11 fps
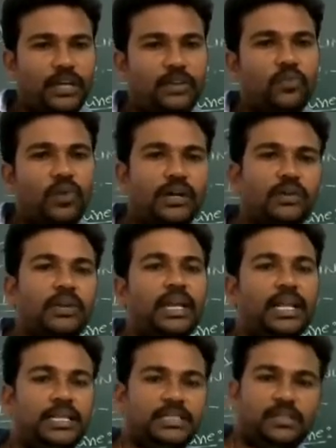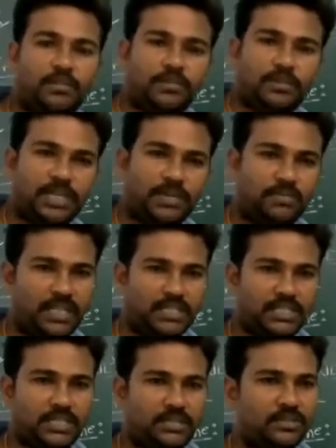you want. You can extend up to that
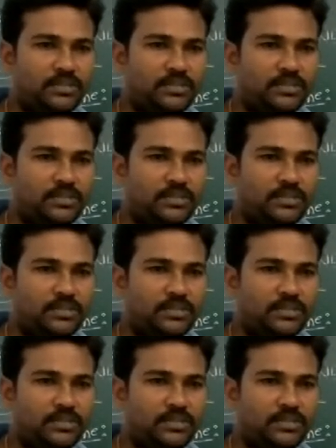place.